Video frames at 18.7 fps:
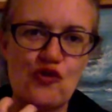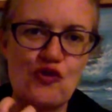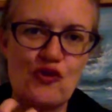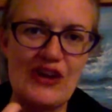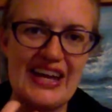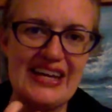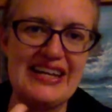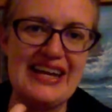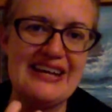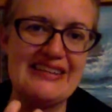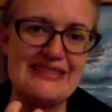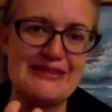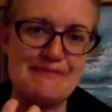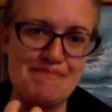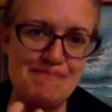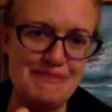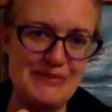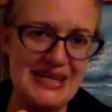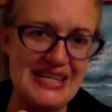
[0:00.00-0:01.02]
red as a
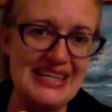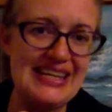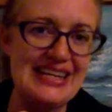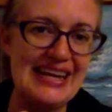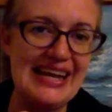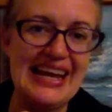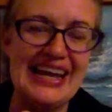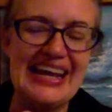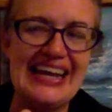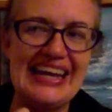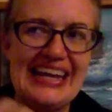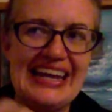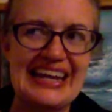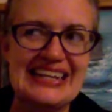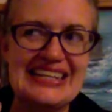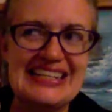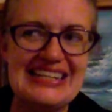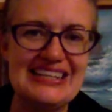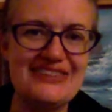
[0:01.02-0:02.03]
beet, and
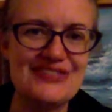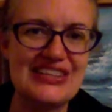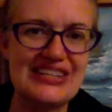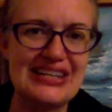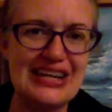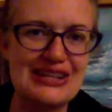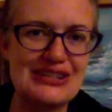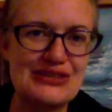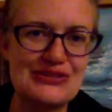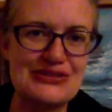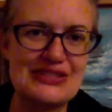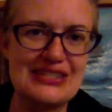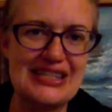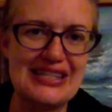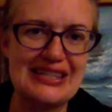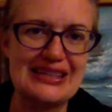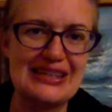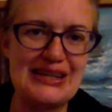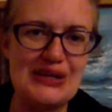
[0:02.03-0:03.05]
I didn't even
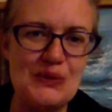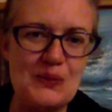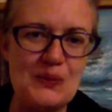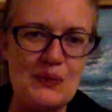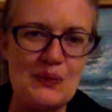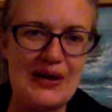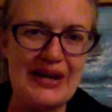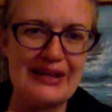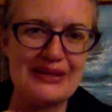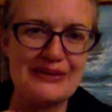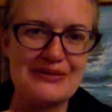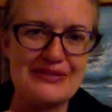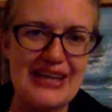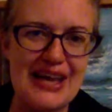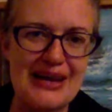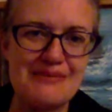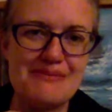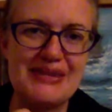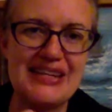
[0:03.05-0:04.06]
understand like why that was
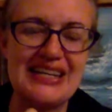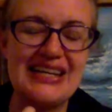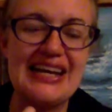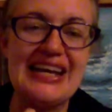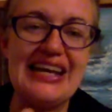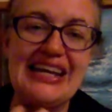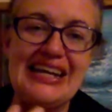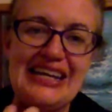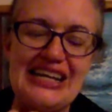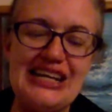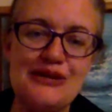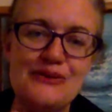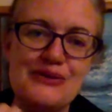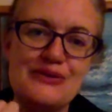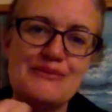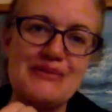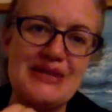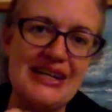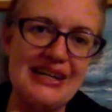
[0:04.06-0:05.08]
happening. It
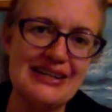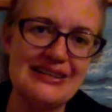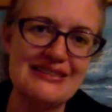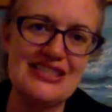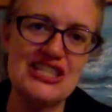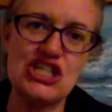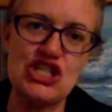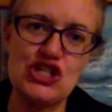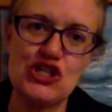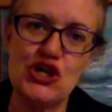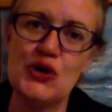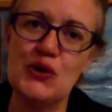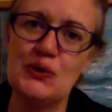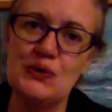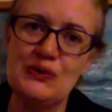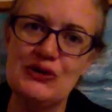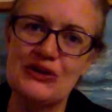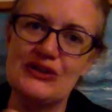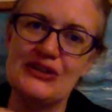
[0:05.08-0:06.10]
was because of the
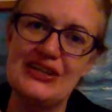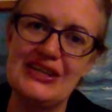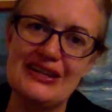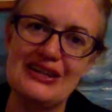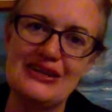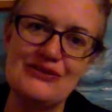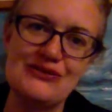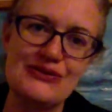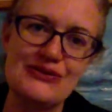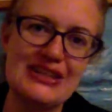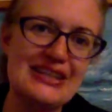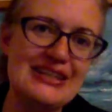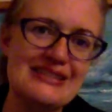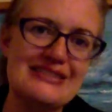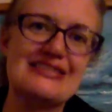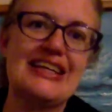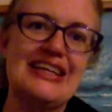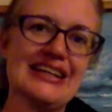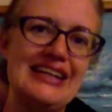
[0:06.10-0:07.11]
toner, and I
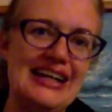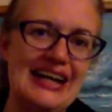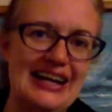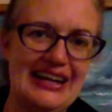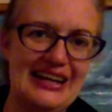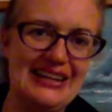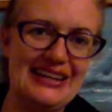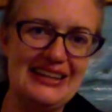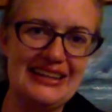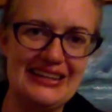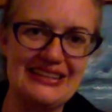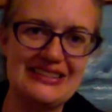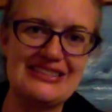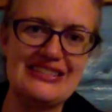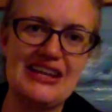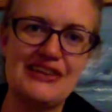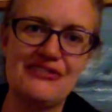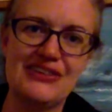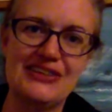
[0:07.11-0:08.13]
realized like
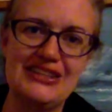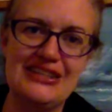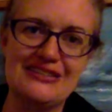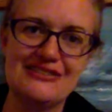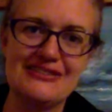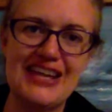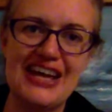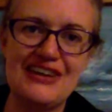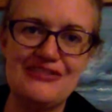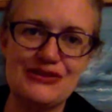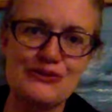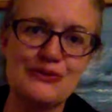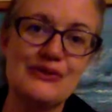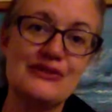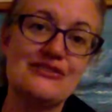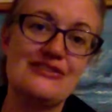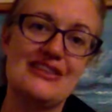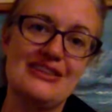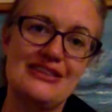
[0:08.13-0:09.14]
several years
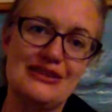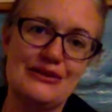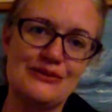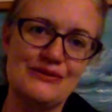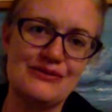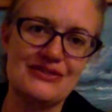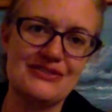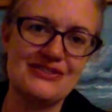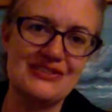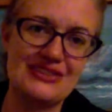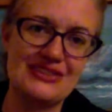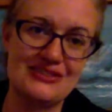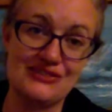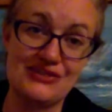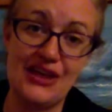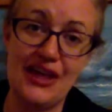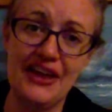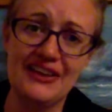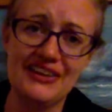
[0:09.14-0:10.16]
afterwards that there's
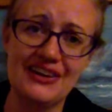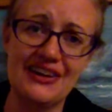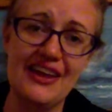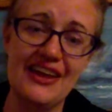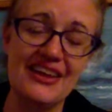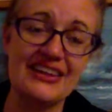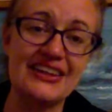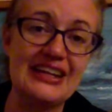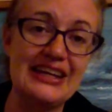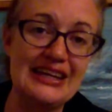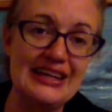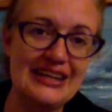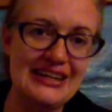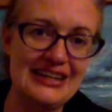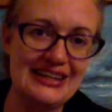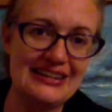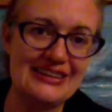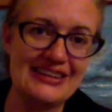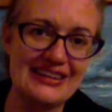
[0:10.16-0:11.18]
alcohol
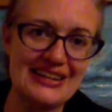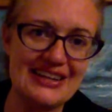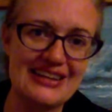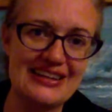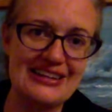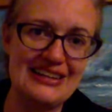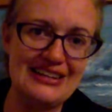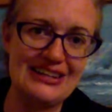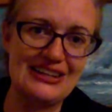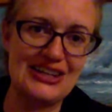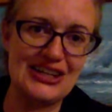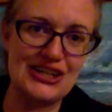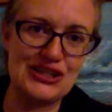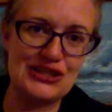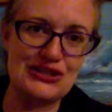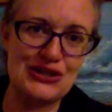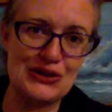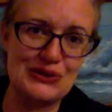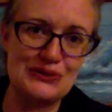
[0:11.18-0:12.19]
in the Clinique
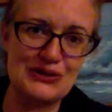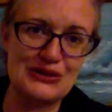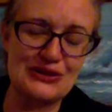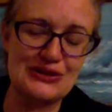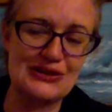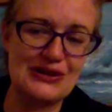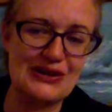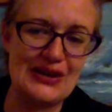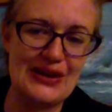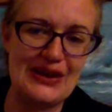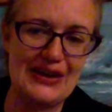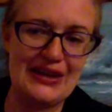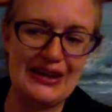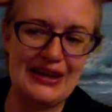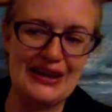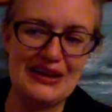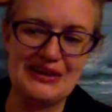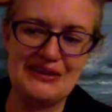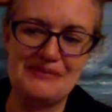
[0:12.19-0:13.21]
toner.
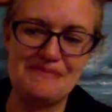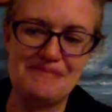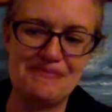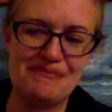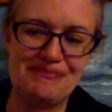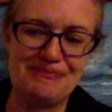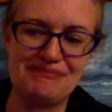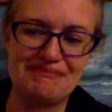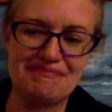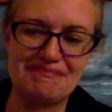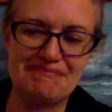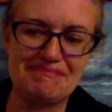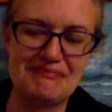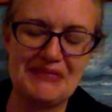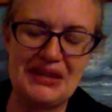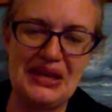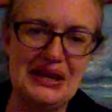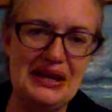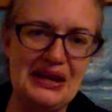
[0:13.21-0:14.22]

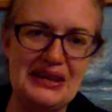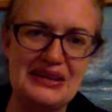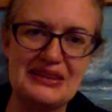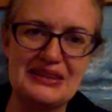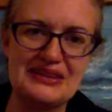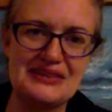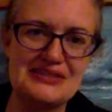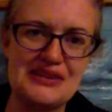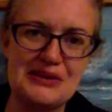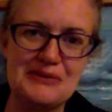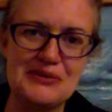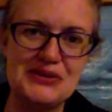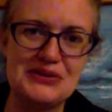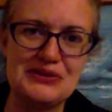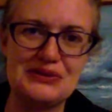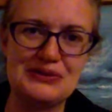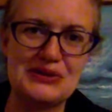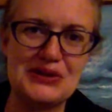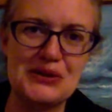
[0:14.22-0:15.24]
I think someone
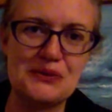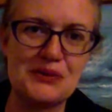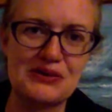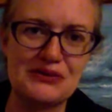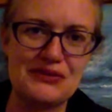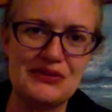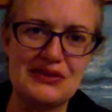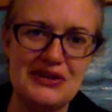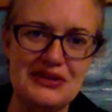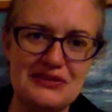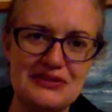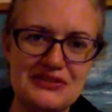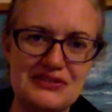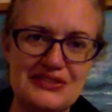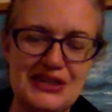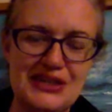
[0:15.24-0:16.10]
who like worked for another